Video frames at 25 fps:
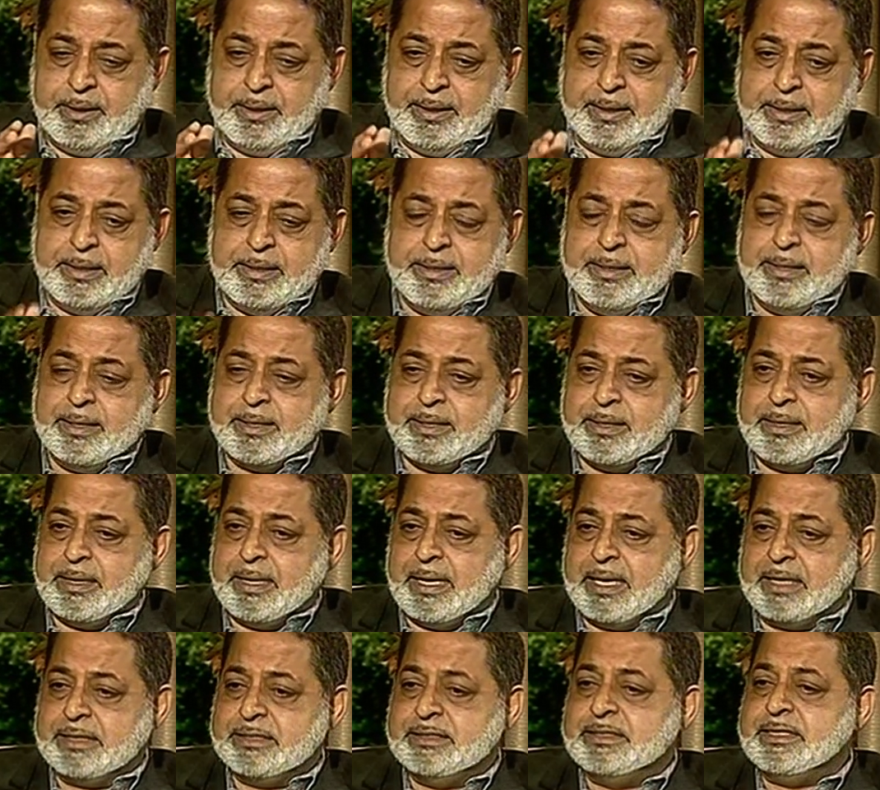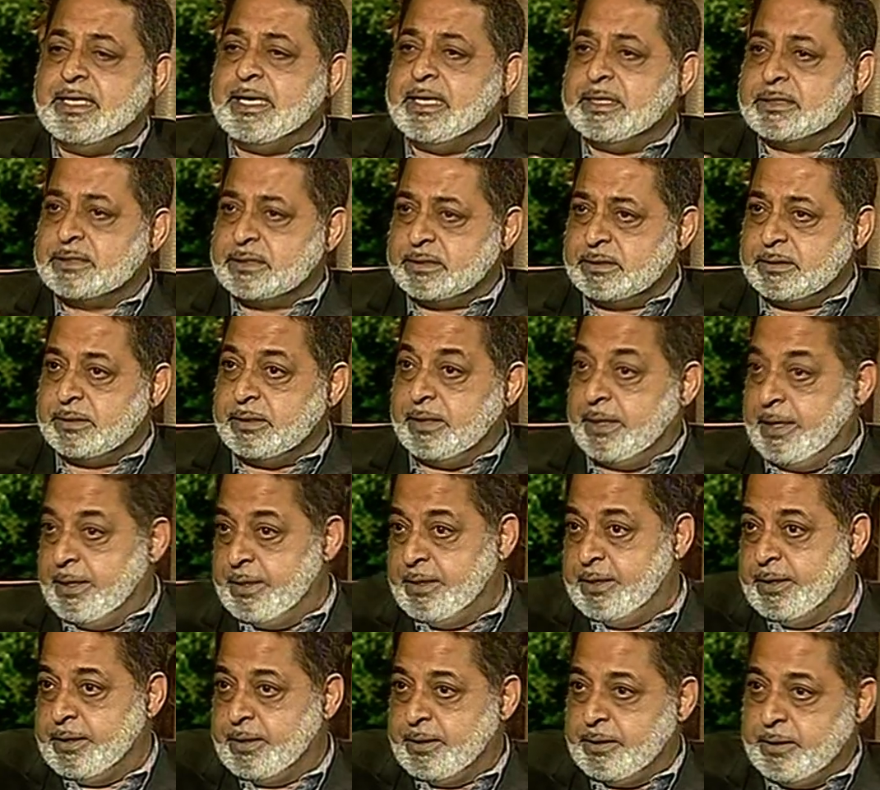Indian largesse,
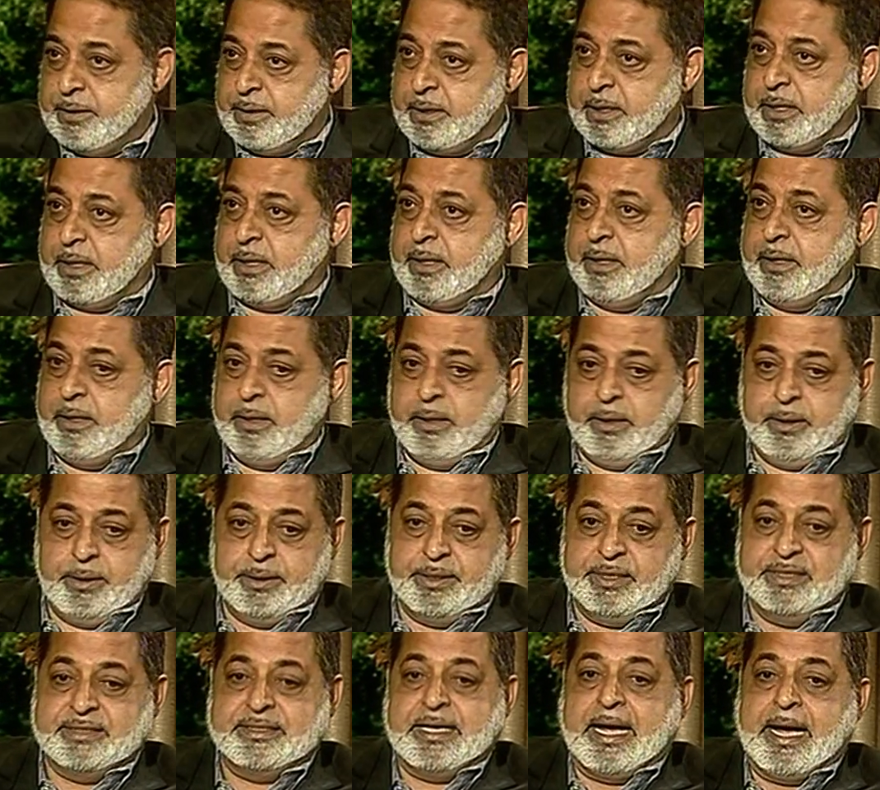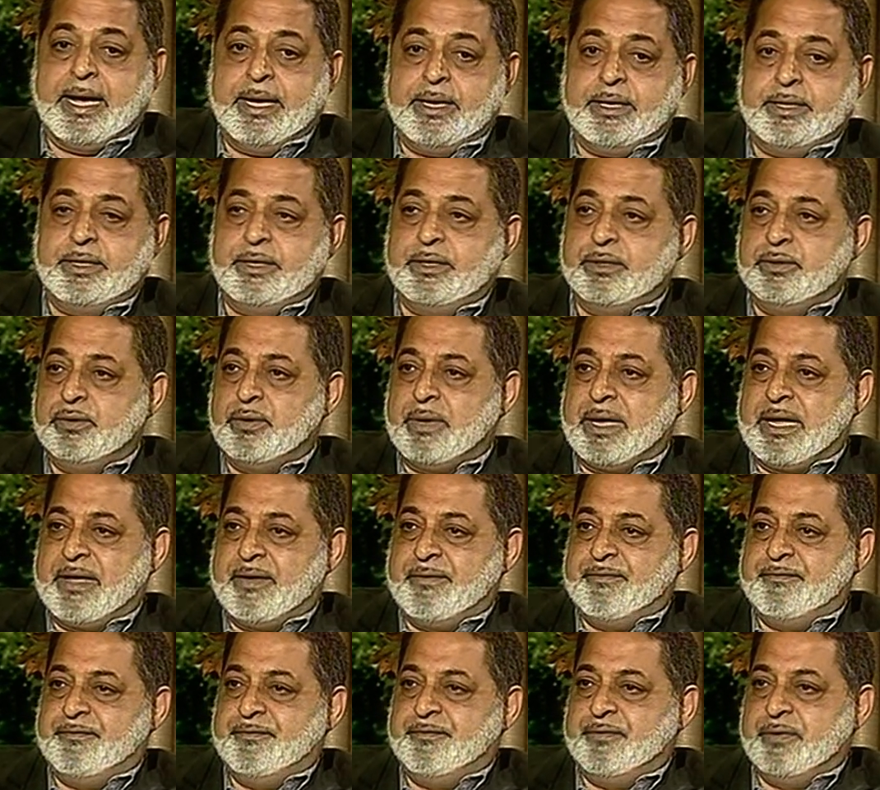Indian uh, desire to
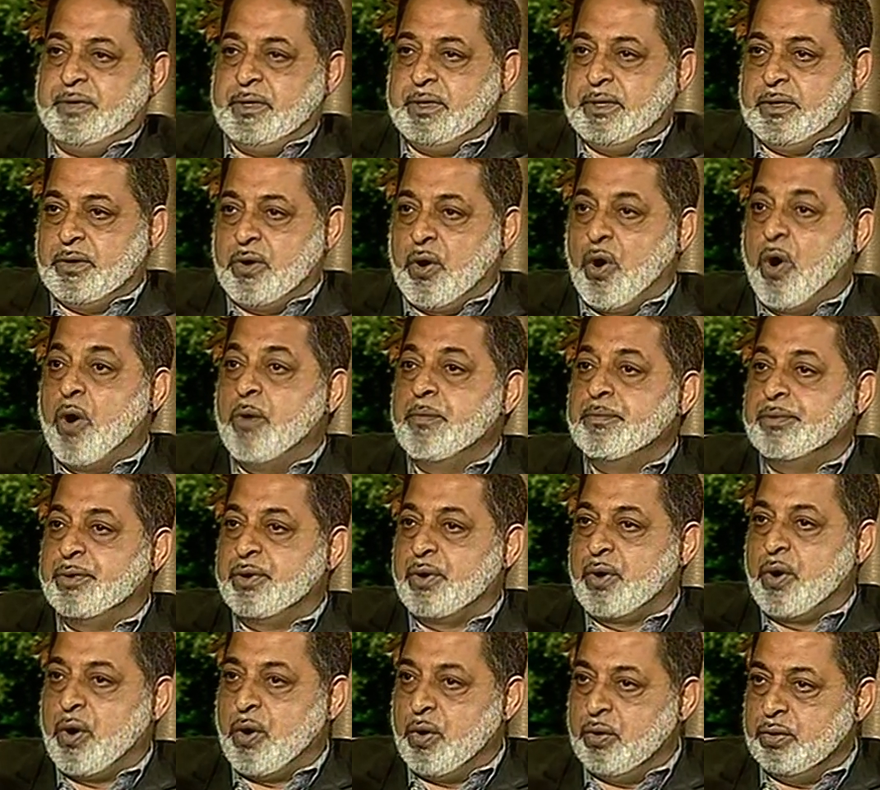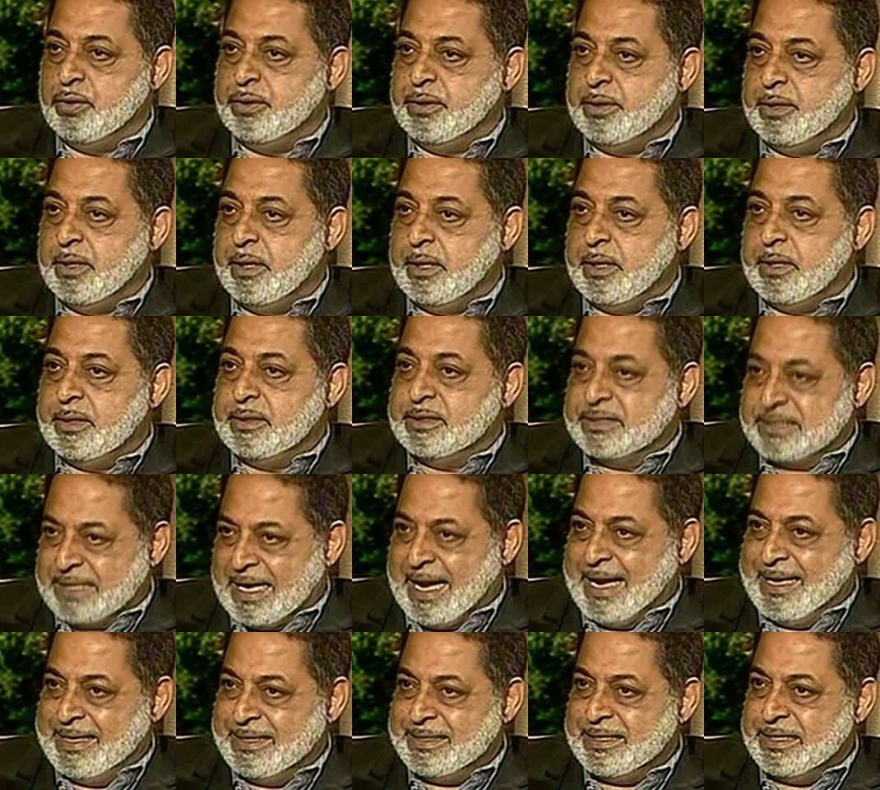have uh, homegrown
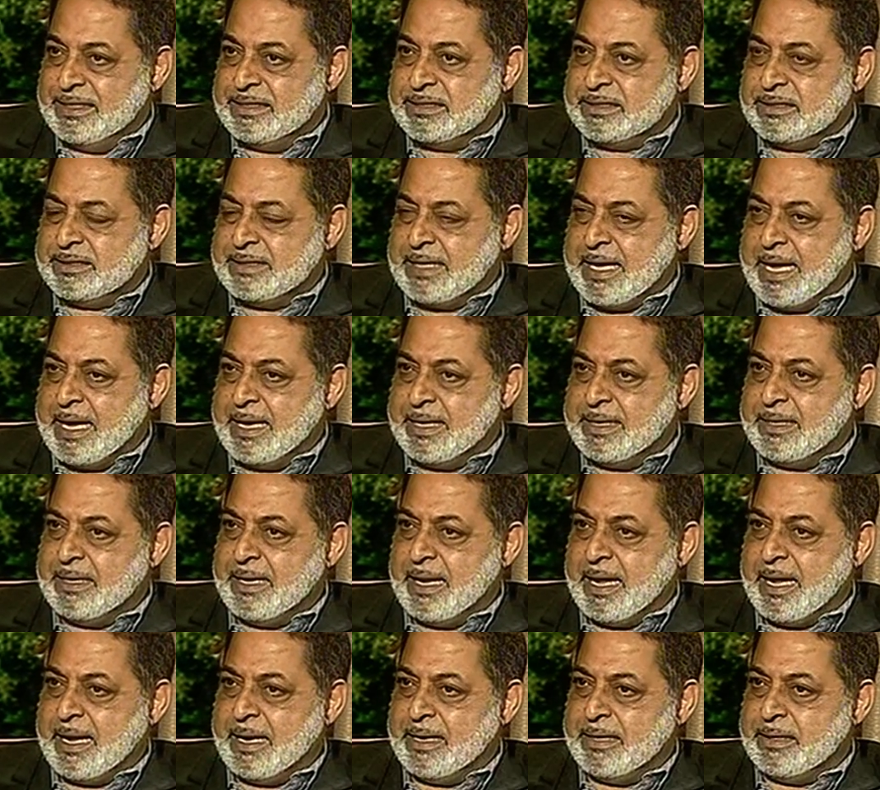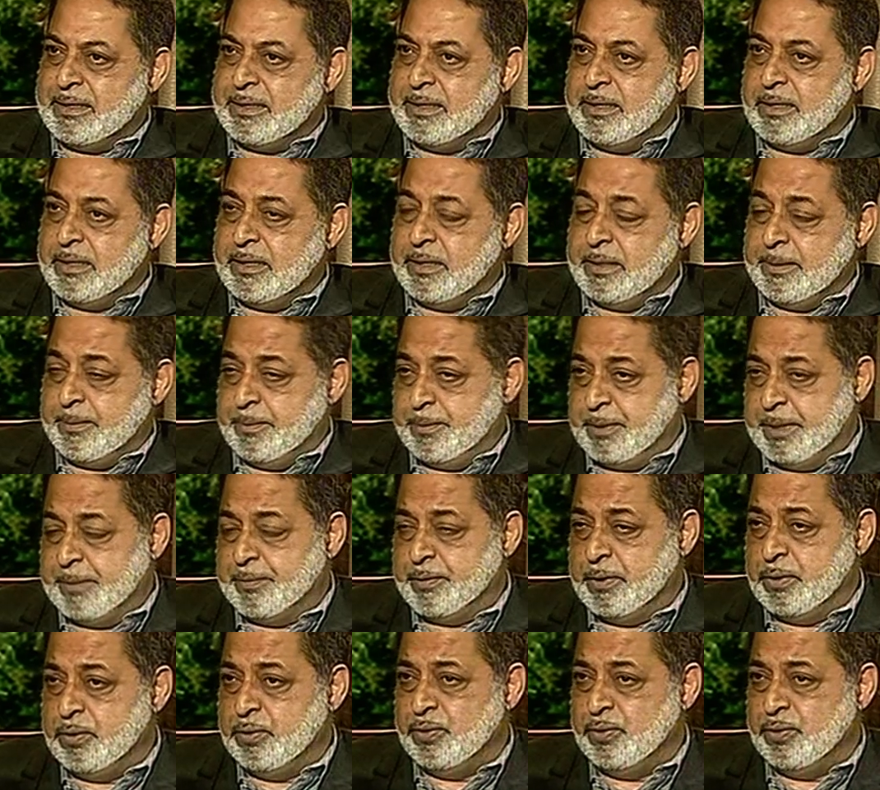scientists and, and uh, people